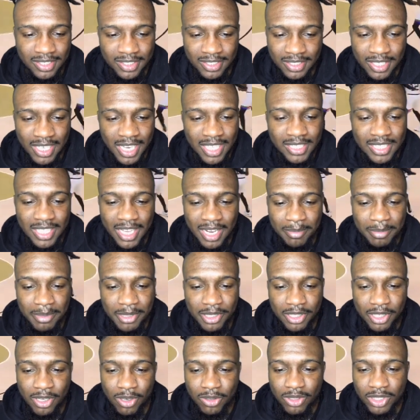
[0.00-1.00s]
got to be
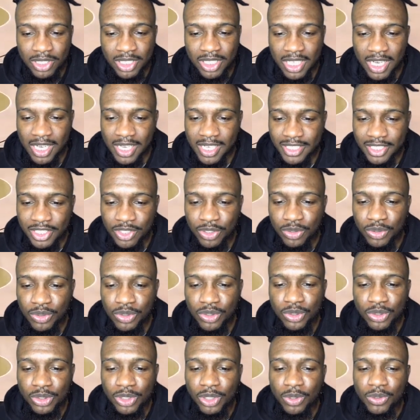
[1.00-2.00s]
a culture shock because
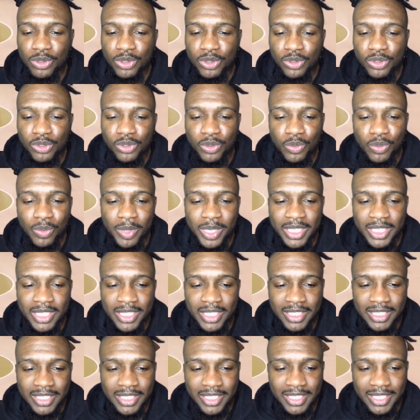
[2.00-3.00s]
you're so used to
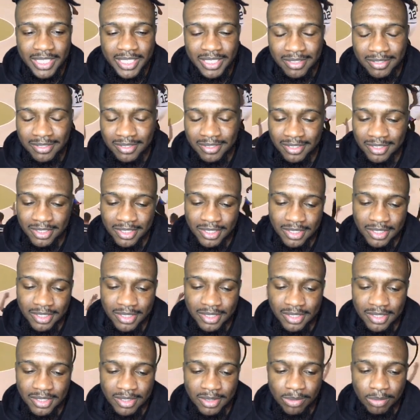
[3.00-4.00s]
winning and then
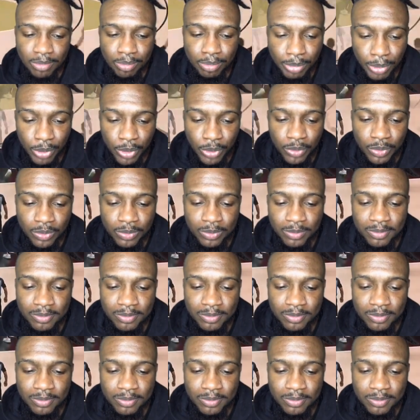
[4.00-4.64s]
boom.